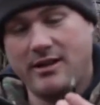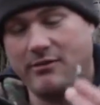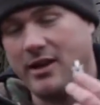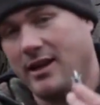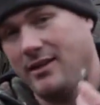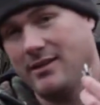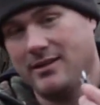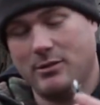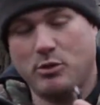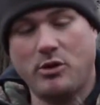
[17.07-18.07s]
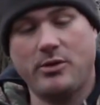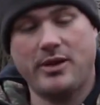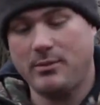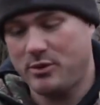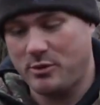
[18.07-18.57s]
In fact, this is a
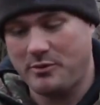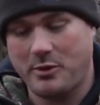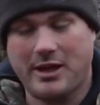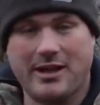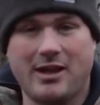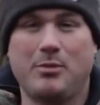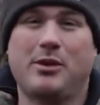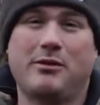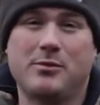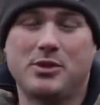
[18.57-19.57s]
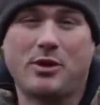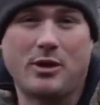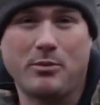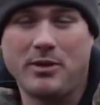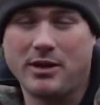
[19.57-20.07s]
prototype, so we've only got a couple of them, so
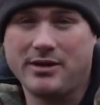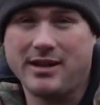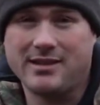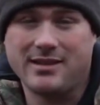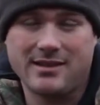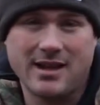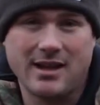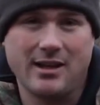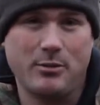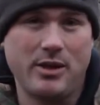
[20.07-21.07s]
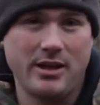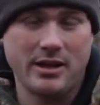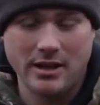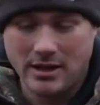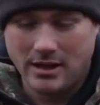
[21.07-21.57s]
our test is not going to be
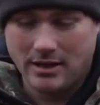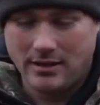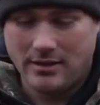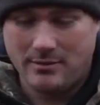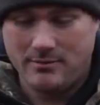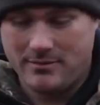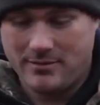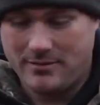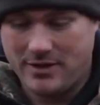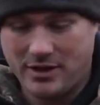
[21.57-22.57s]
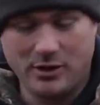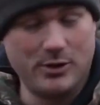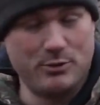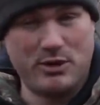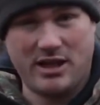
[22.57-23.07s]

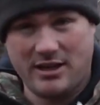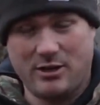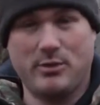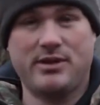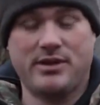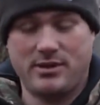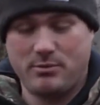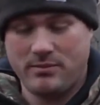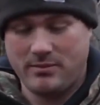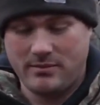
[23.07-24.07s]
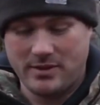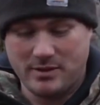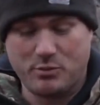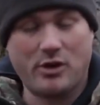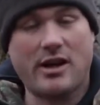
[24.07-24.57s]
include as many elements as
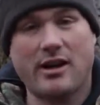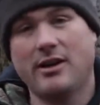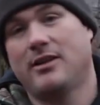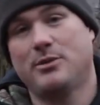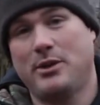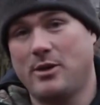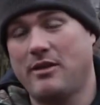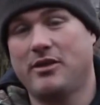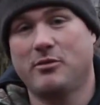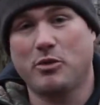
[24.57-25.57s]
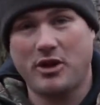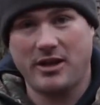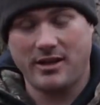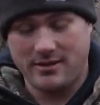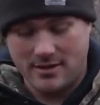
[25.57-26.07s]
prior because we don't have enough
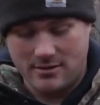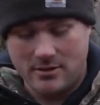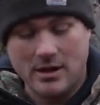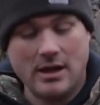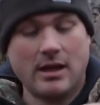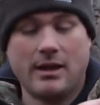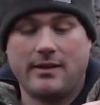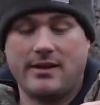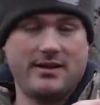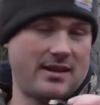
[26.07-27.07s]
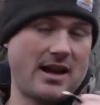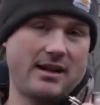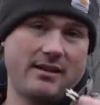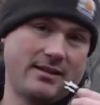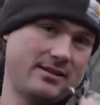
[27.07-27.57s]
broadheads. Now, the
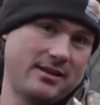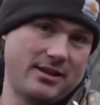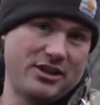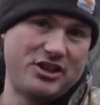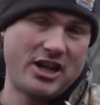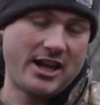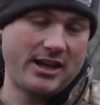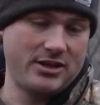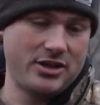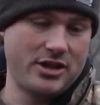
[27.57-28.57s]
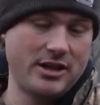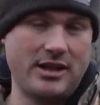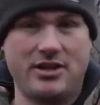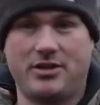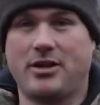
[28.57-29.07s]
design of these isn't going to change,
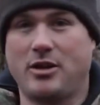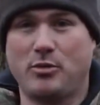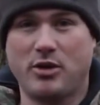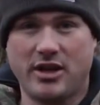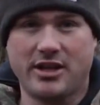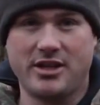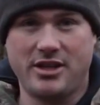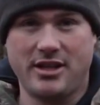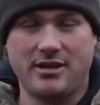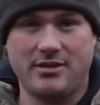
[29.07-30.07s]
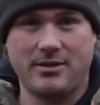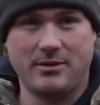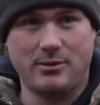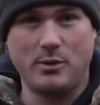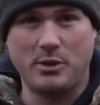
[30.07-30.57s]
they just aren't in production yet,
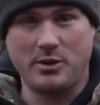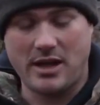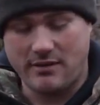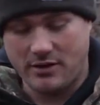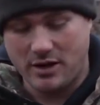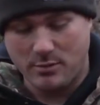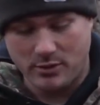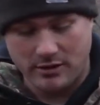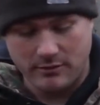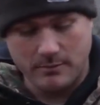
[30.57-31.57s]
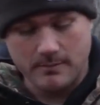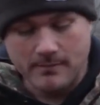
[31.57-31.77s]
so we only have a couple of them.